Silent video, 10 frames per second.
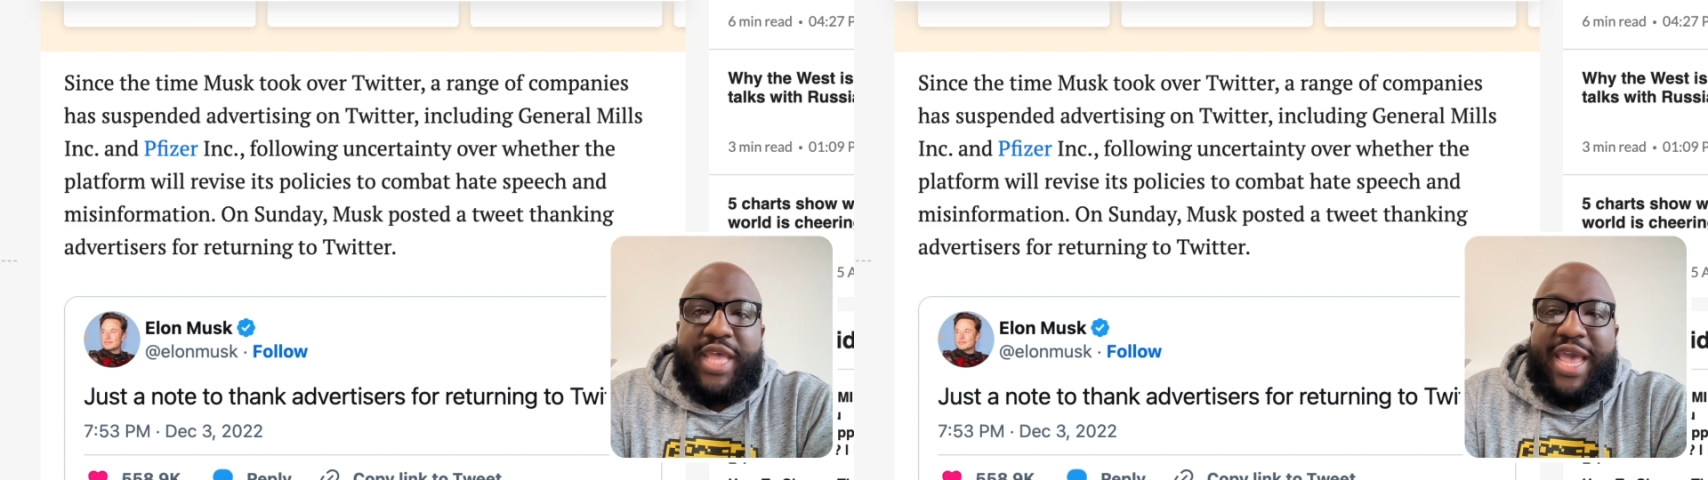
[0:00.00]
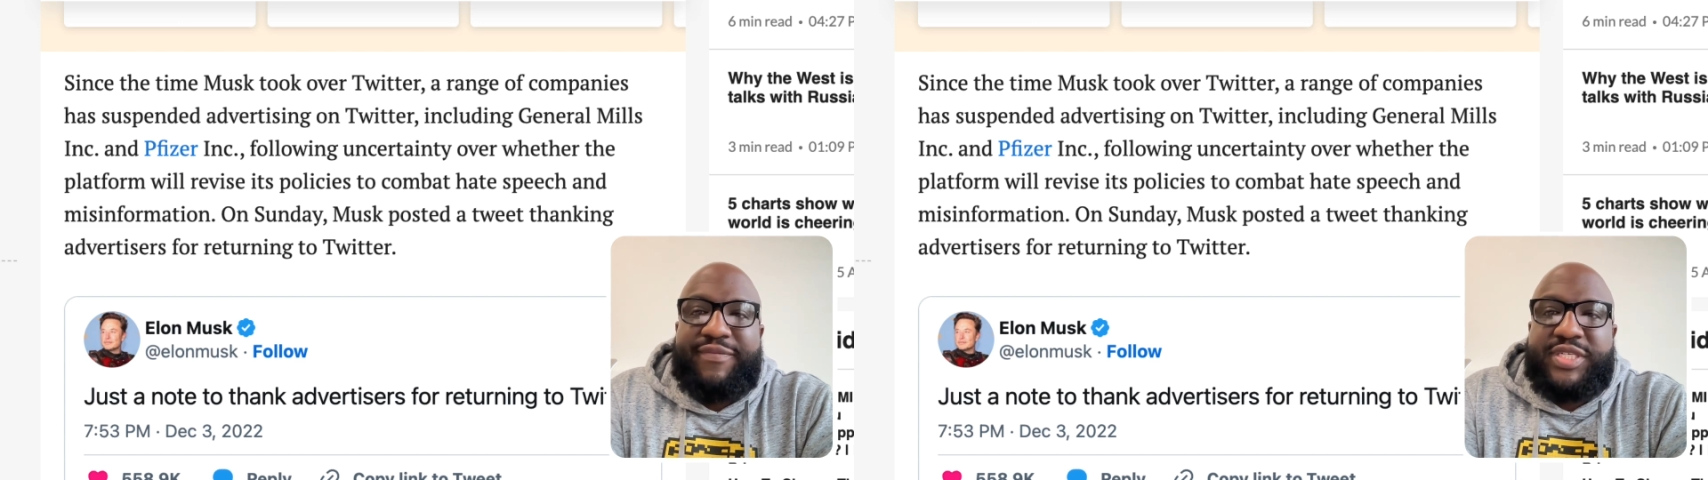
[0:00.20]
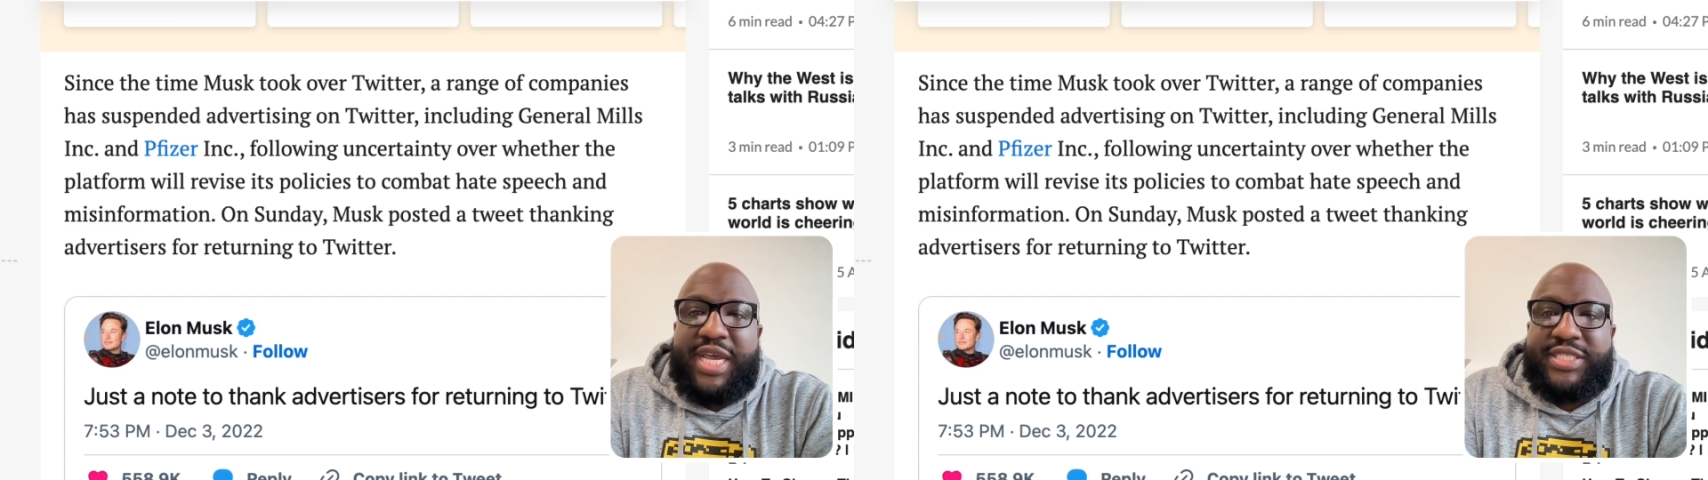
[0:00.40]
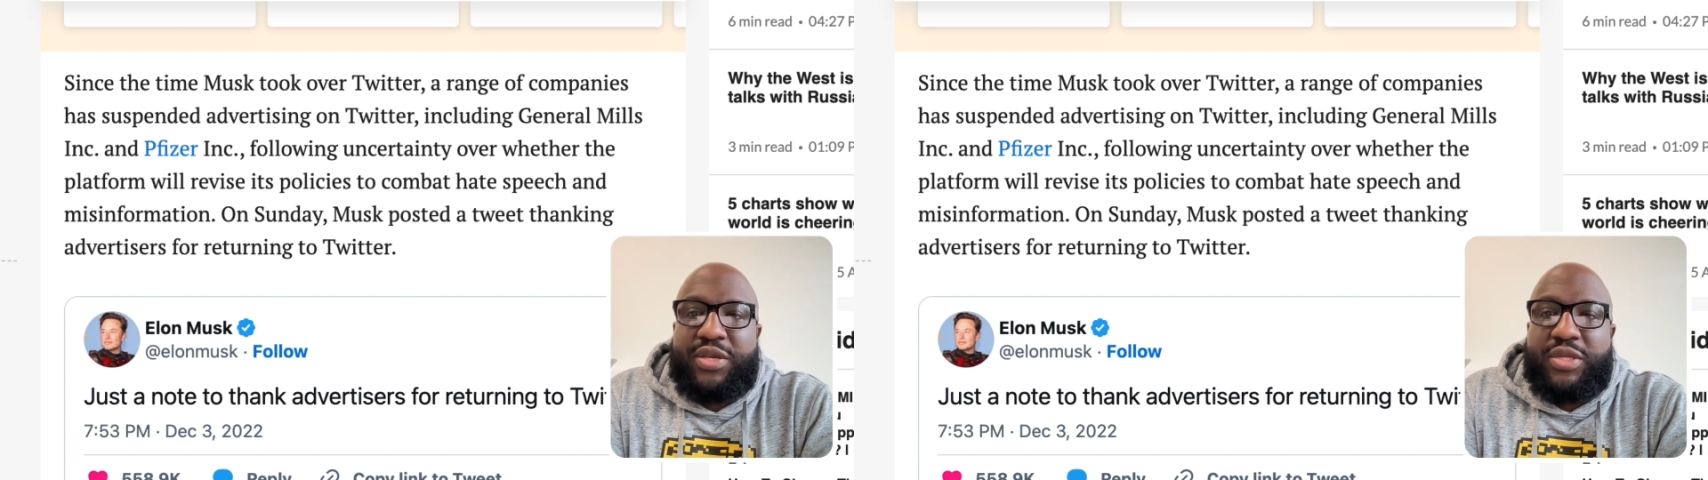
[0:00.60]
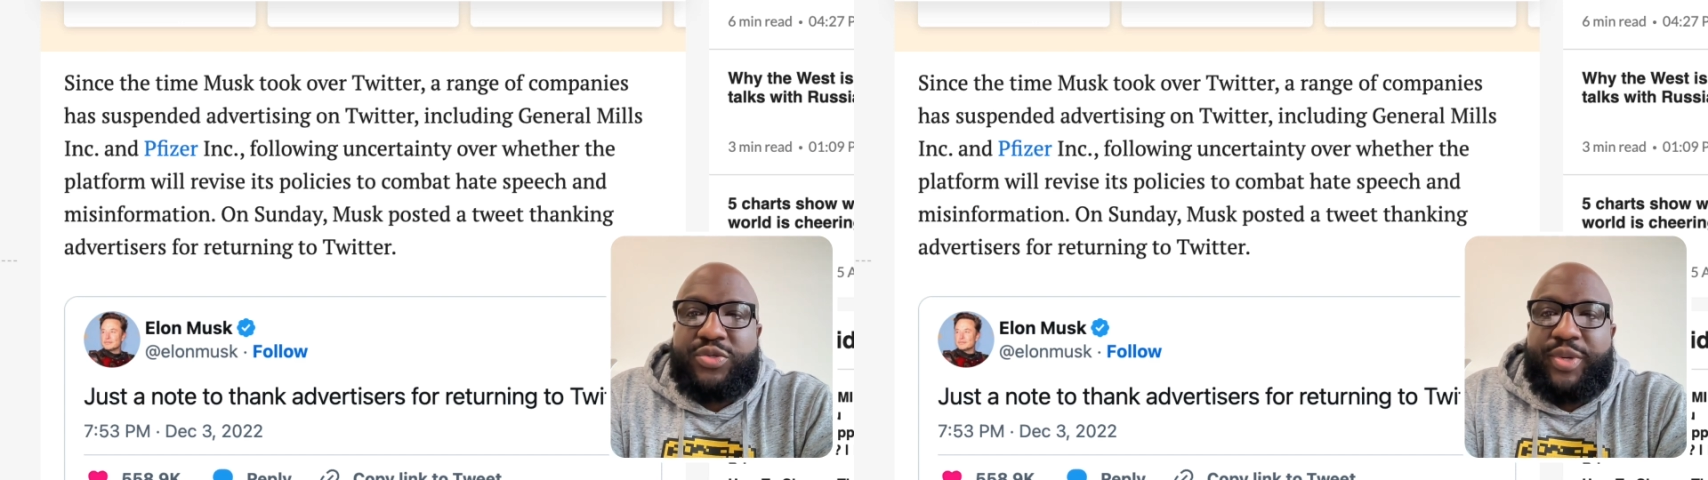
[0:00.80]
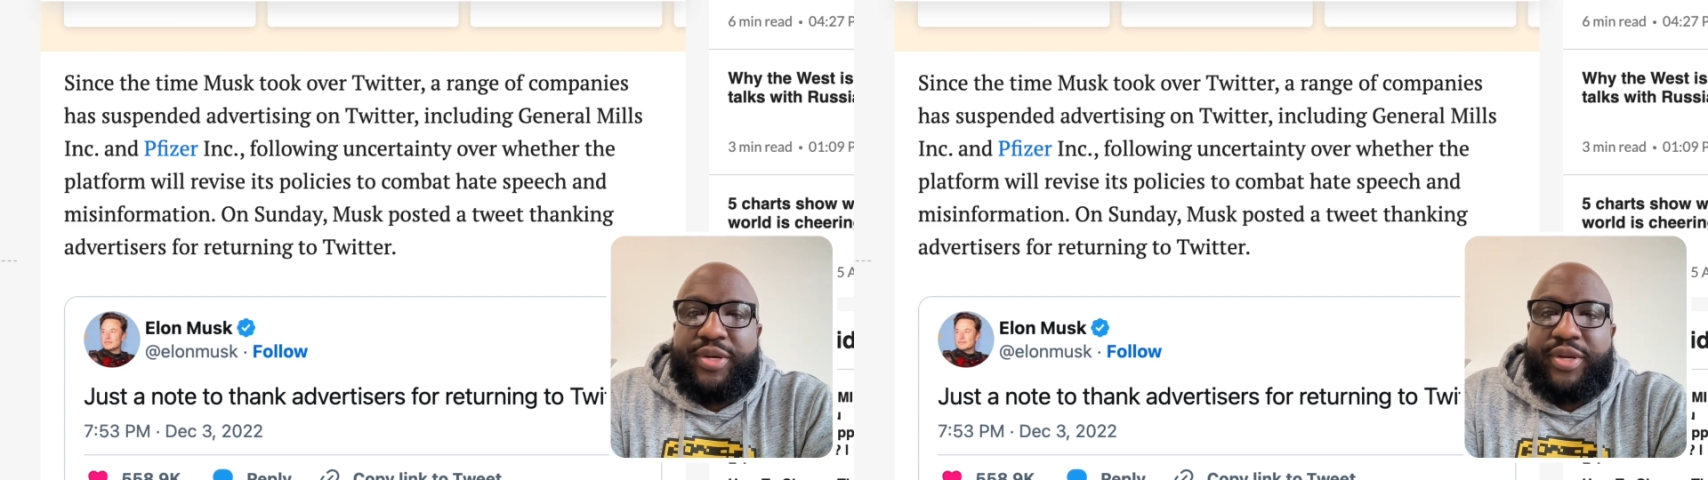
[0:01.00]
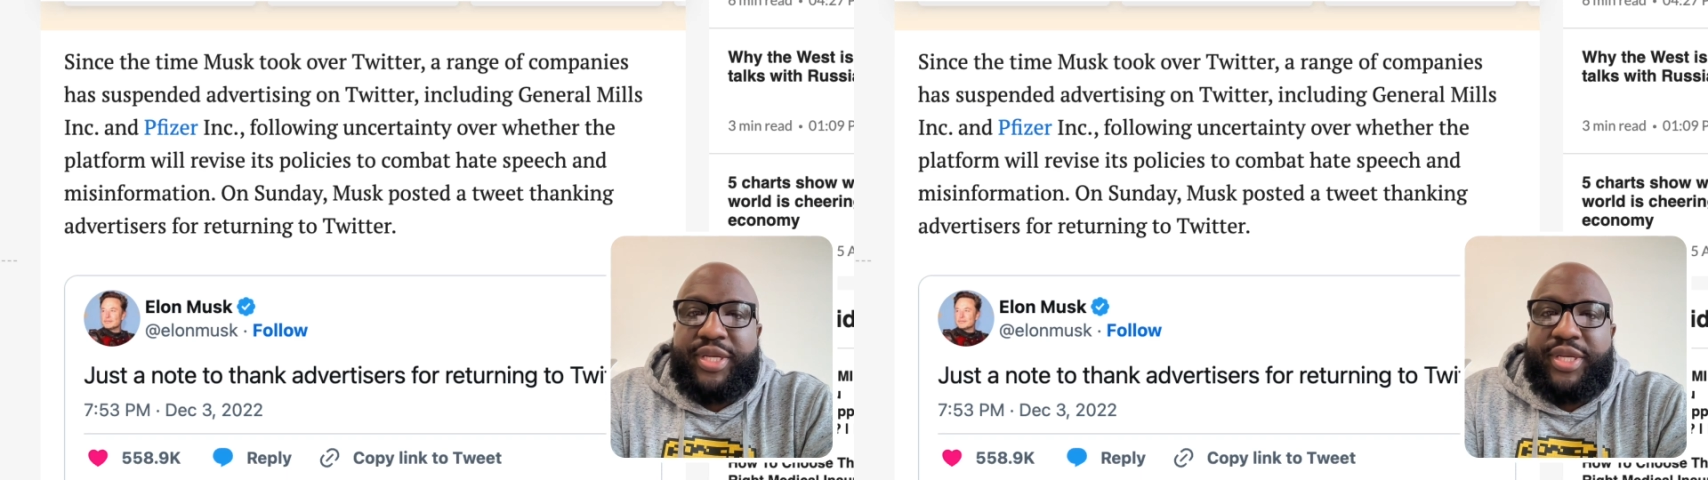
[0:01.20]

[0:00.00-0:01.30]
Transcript: advertising on Twitter,